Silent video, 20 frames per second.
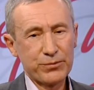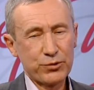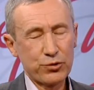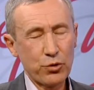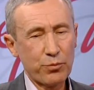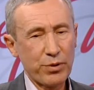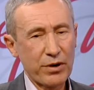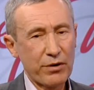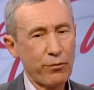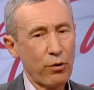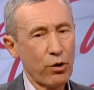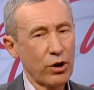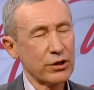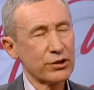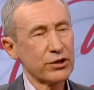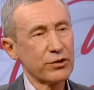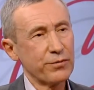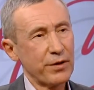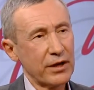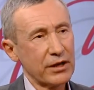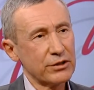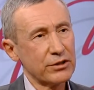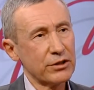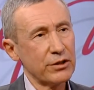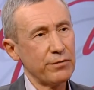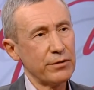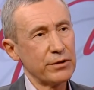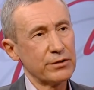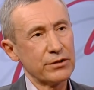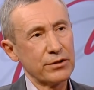too provocative
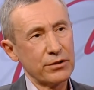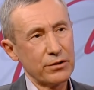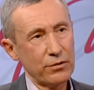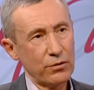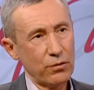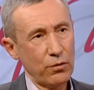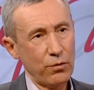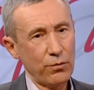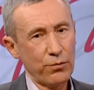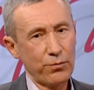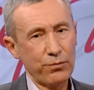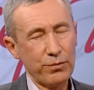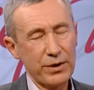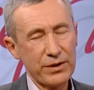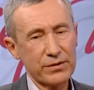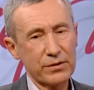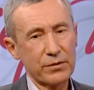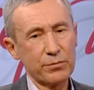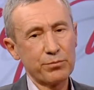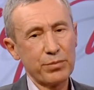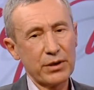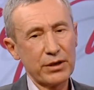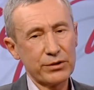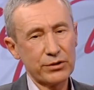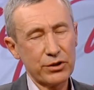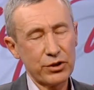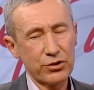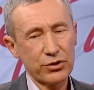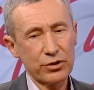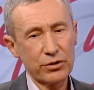activity of Western
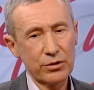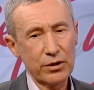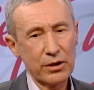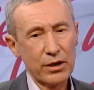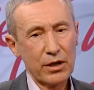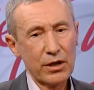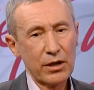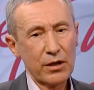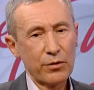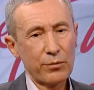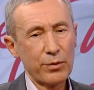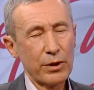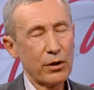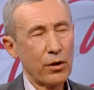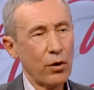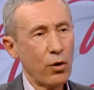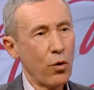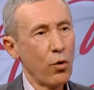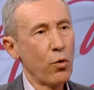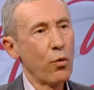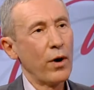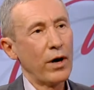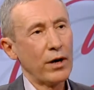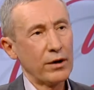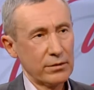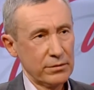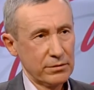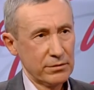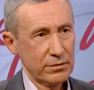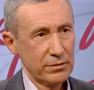politicians will over.
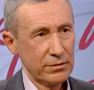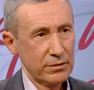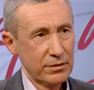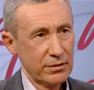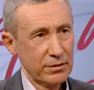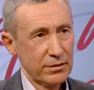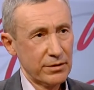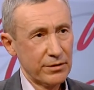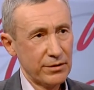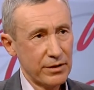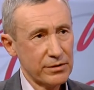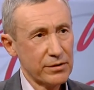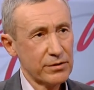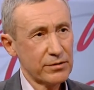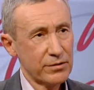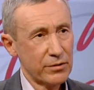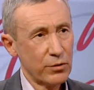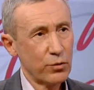This is